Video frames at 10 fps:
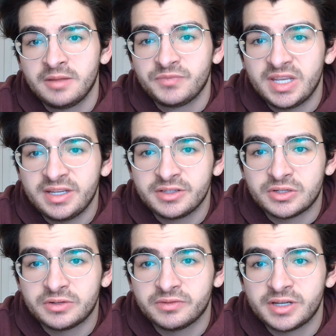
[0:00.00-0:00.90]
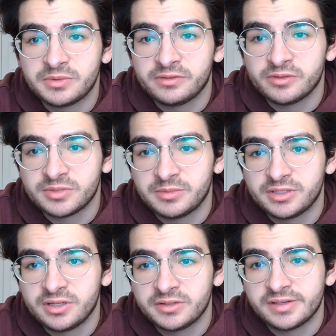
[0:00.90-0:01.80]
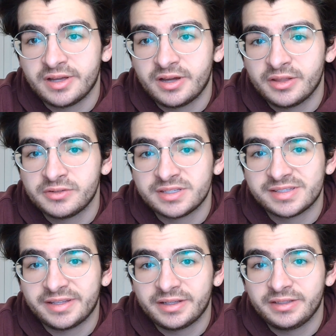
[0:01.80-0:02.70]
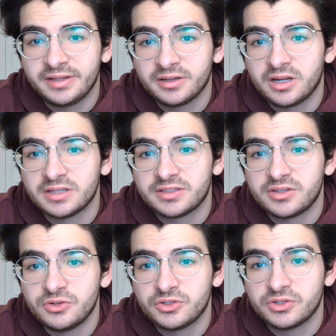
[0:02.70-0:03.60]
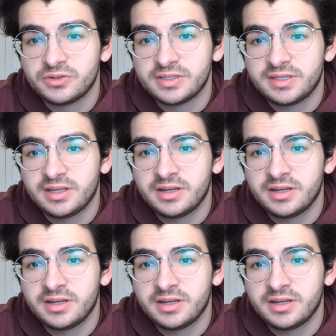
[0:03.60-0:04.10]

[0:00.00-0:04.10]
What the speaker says: Taking certain rights away from some adults and not others is likely unconstitutional, he said,